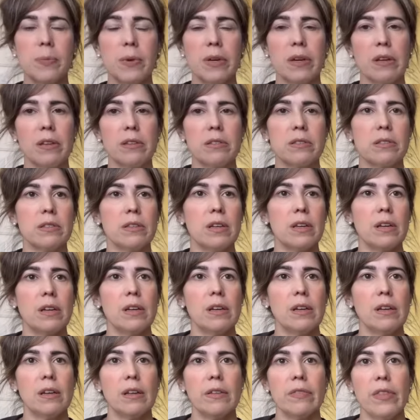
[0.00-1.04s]
because
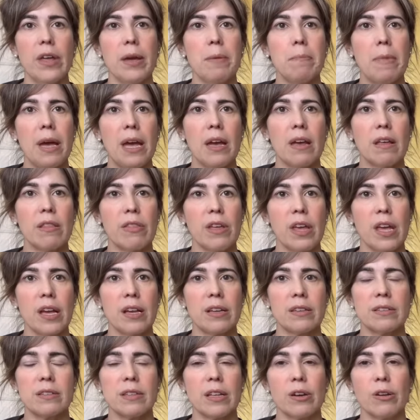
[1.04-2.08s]
they make
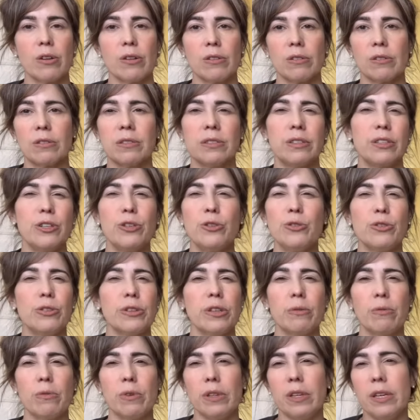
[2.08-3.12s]
things that are
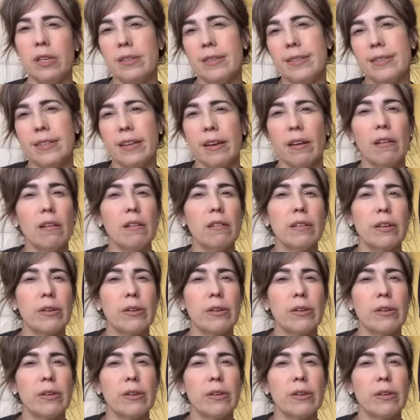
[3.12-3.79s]
usually really detailed.